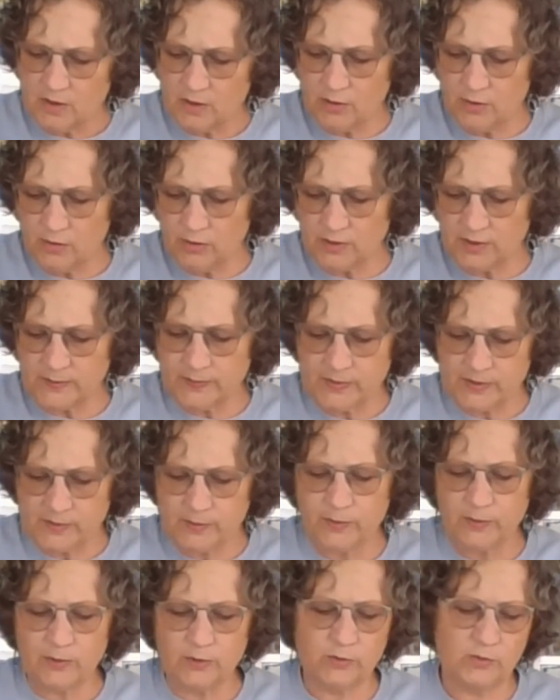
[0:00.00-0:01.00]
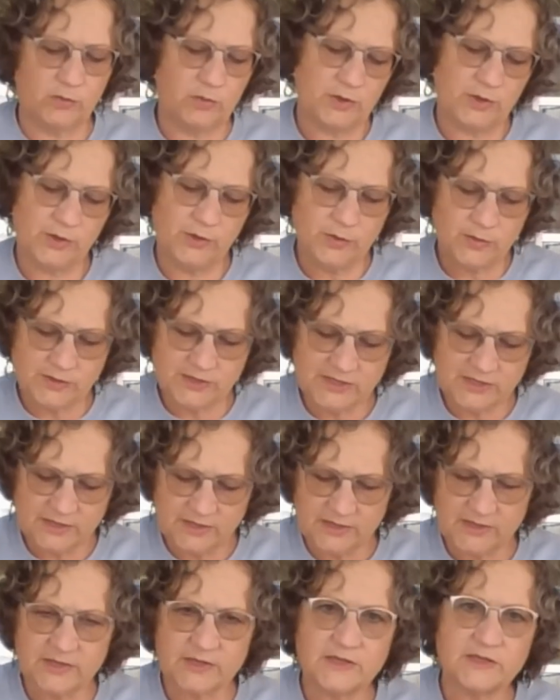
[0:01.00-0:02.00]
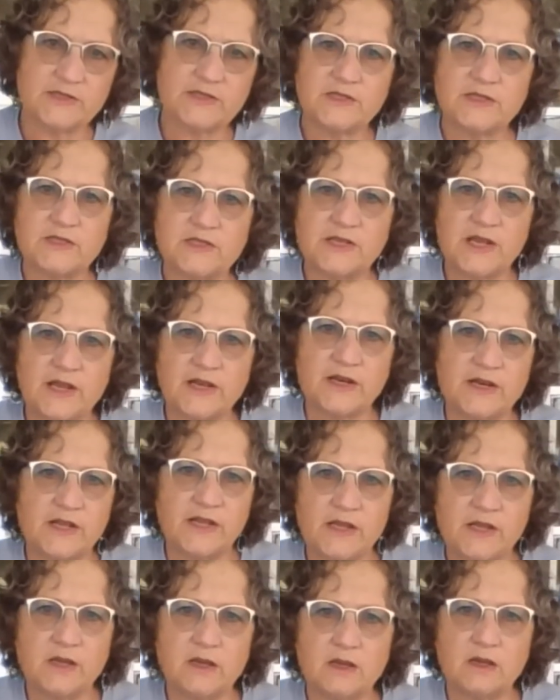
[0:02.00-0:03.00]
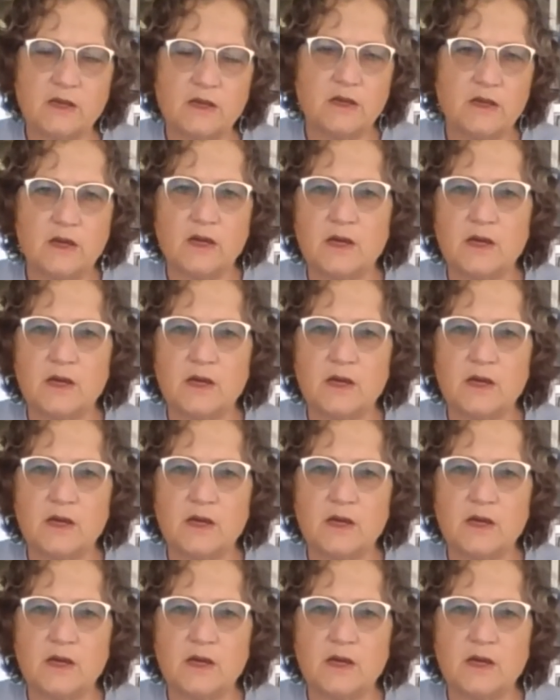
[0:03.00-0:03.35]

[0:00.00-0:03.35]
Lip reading: early people who were using this technique,